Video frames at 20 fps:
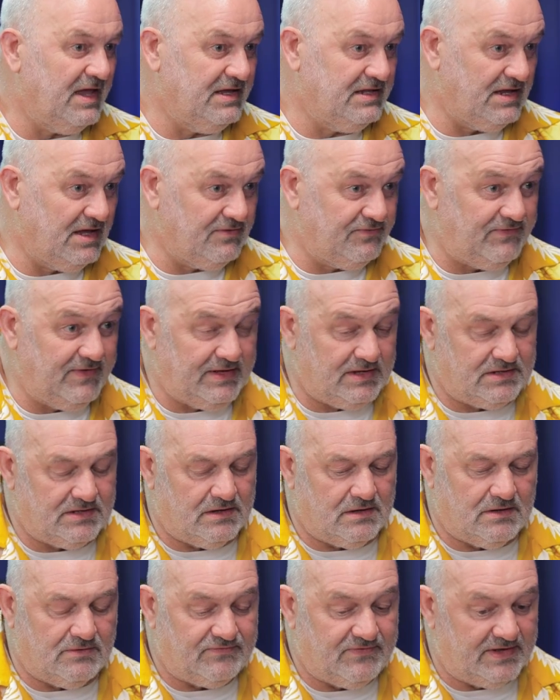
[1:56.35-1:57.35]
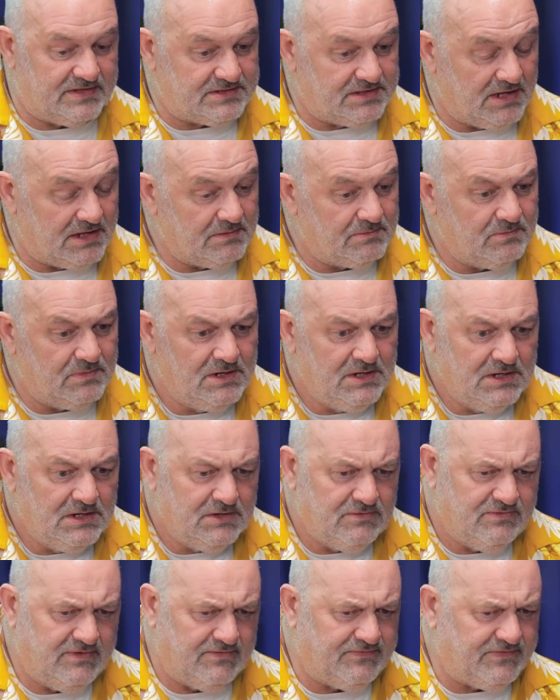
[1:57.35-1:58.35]
And I think Vietnam,
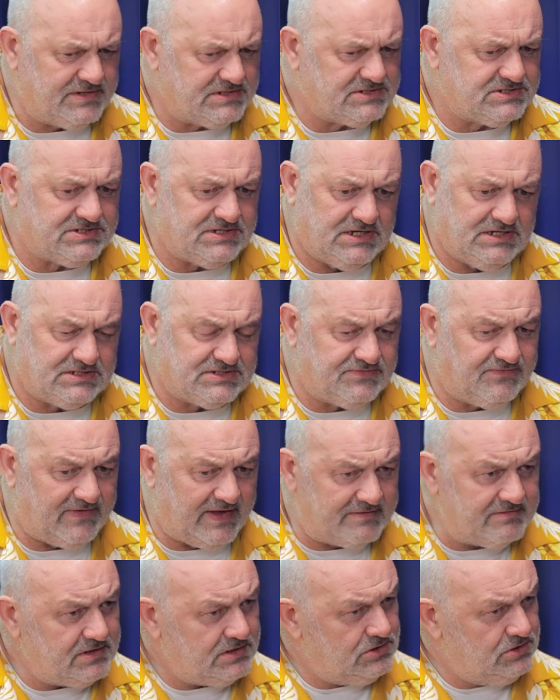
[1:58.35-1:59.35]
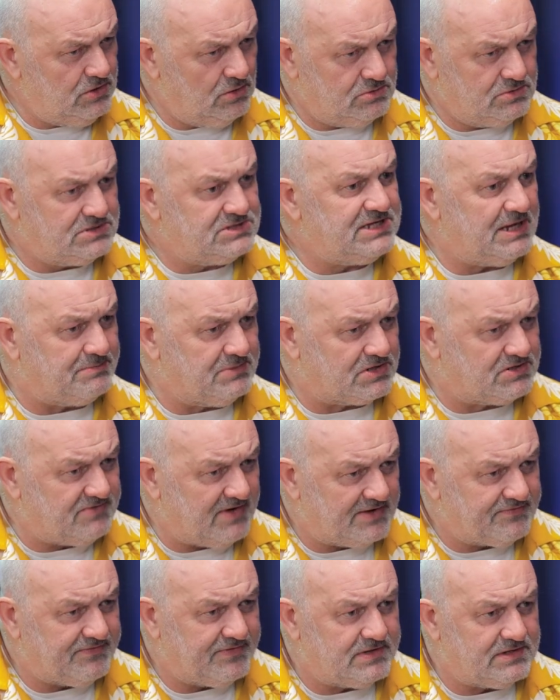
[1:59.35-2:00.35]
with its very young
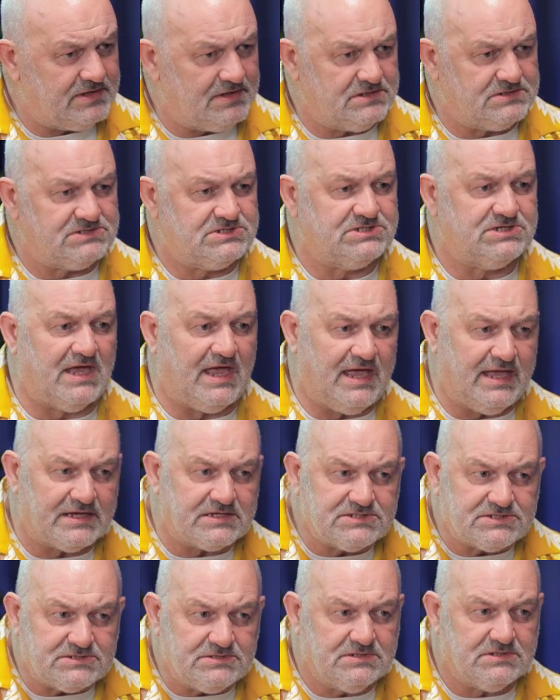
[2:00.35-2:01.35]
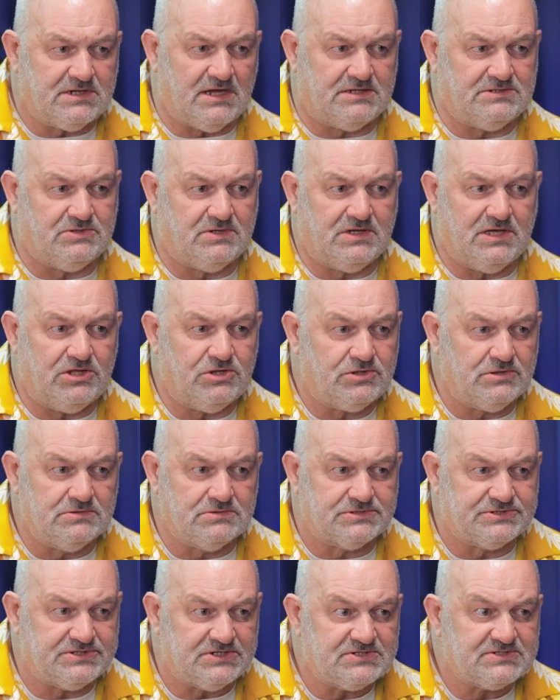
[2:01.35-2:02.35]
demographic, its excellent
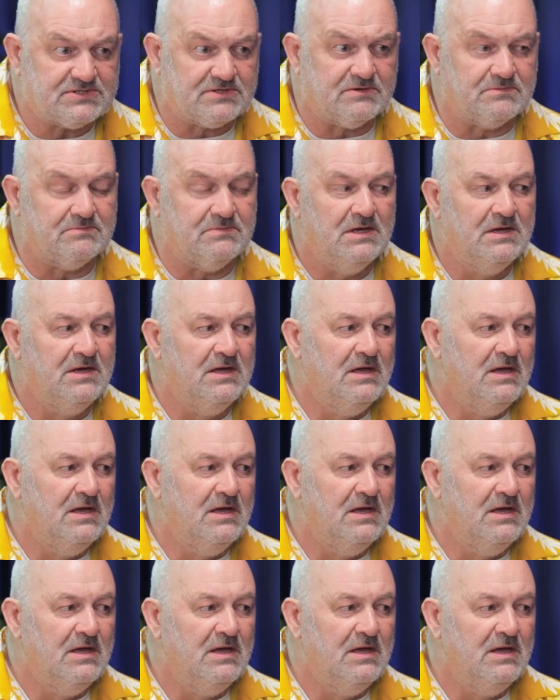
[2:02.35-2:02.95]
educational system,